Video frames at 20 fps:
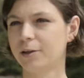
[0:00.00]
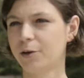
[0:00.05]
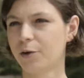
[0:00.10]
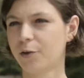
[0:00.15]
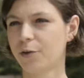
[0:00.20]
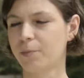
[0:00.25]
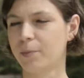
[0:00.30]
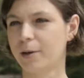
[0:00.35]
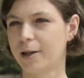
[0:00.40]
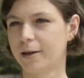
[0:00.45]

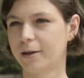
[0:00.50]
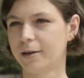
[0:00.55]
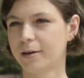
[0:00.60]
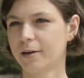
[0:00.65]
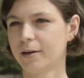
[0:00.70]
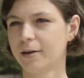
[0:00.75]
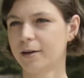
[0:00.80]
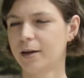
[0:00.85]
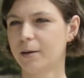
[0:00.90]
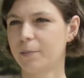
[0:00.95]
Youth Plan,
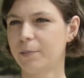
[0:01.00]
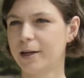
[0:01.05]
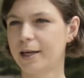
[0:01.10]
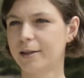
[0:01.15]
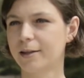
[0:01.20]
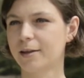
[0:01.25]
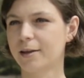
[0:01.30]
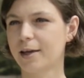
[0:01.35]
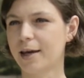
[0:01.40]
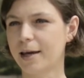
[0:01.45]
a
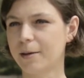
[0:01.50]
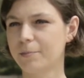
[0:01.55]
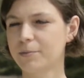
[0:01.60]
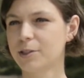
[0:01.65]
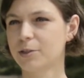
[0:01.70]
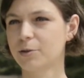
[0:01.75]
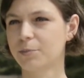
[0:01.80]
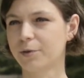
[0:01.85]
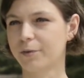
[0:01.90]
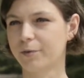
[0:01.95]
plan that aims
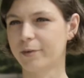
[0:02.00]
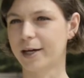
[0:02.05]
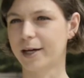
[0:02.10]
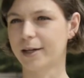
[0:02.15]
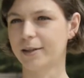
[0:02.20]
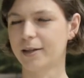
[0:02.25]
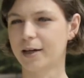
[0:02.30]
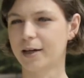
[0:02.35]
to provide